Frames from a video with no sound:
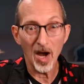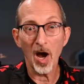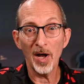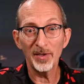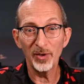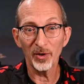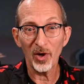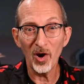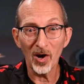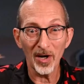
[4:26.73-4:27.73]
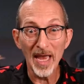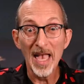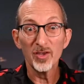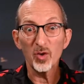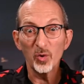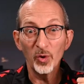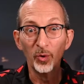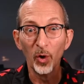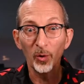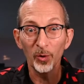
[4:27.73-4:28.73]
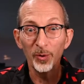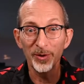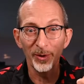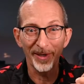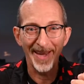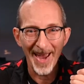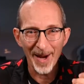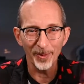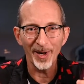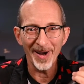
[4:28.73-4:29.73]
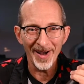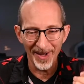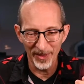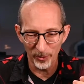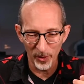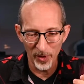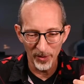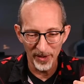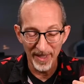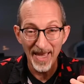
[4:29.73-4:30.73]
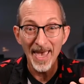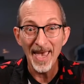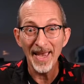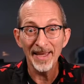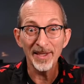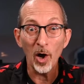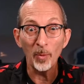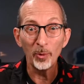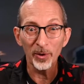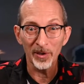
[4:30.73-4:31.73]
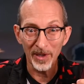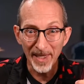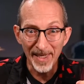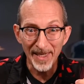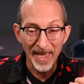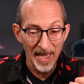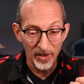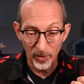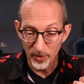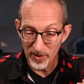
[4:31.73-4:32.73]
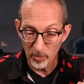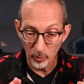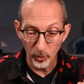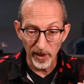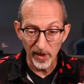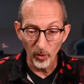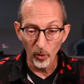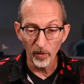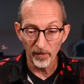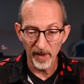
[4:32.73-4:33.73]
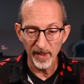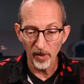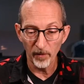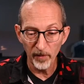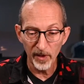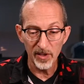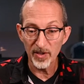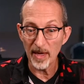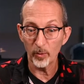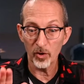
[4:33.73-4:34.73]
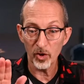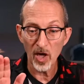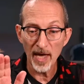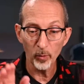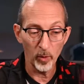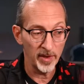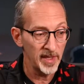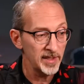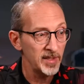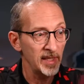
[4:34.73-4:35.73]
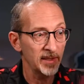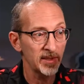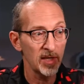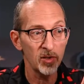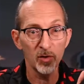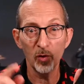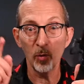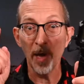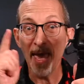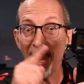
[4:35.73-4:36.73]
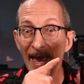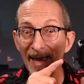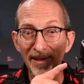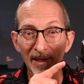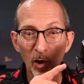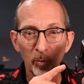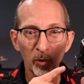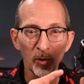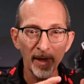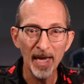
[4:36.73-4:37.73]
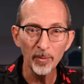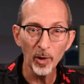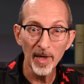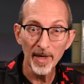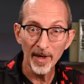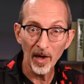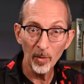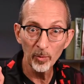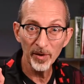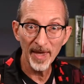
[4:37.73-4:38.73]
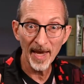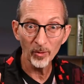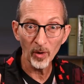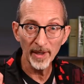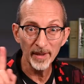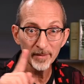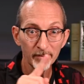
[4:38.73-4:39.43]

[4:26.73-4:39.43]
onto your car so you don't lose your camera on the road. And I'll put a link to some pretty cool video footage that was shot with this, the extension tube, and a GoPro camera. I'll put that right